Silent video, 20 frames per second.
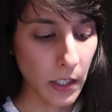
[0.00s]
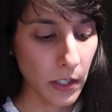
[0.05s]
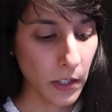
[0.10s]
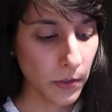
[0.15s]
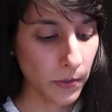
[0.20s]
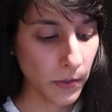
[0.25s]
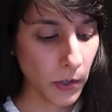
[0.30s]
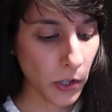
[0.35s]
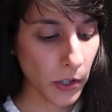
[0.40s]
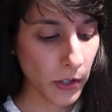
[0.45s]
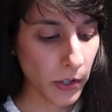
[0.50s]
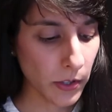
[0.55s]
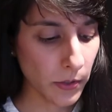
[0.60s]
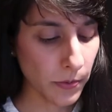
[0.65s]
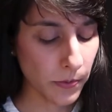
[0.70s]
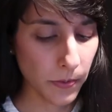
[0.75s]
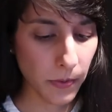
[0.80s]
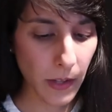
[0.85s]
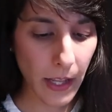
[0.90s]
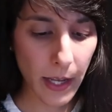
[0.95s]
You've got the
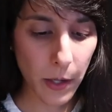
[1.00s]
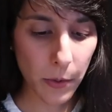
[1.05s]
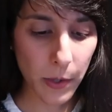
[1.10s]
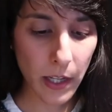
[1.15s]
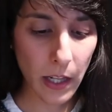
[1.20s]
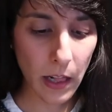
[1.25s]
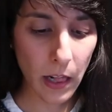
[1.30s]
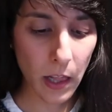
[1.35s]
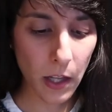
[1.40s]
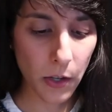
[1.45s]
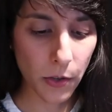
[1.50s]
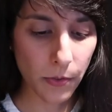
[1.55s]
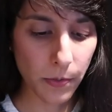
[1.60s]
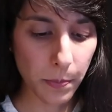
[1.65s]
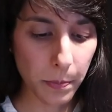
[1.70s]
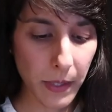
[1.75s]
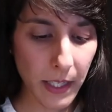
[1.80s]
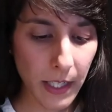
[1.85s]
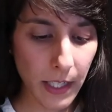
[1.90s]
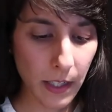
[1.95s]
flower
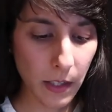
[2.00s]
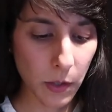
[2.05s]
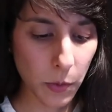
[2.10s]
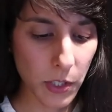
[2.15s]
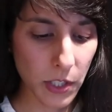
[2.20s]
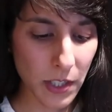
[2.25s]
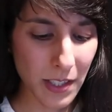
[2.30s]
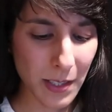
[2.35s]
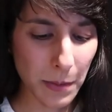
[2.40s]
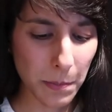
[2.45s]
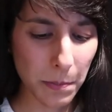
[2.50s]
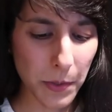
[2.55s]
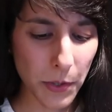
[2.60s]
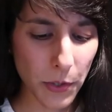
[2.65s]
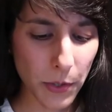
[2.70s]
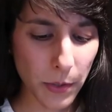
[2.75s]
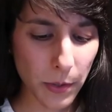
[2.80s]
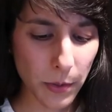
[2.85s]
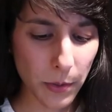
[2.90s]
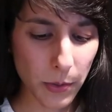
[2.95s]
clove pink, which is a
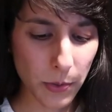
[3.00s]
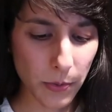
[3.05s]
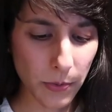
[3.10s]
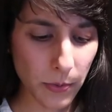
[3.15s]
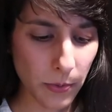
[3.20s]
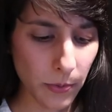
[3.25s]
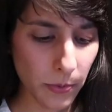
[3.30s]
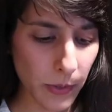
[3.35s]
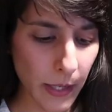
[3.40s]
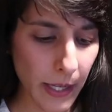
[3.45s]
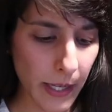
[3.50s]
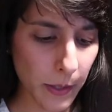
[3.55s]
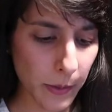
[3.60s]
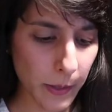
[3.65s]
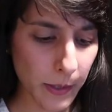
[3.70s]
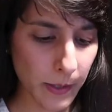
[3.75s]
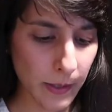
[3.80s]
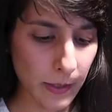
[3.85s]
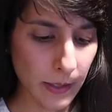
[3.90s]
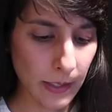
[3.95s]
beautiful
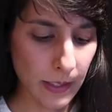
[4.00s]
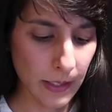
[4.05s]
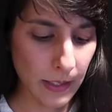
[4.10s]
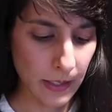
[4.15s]
flower.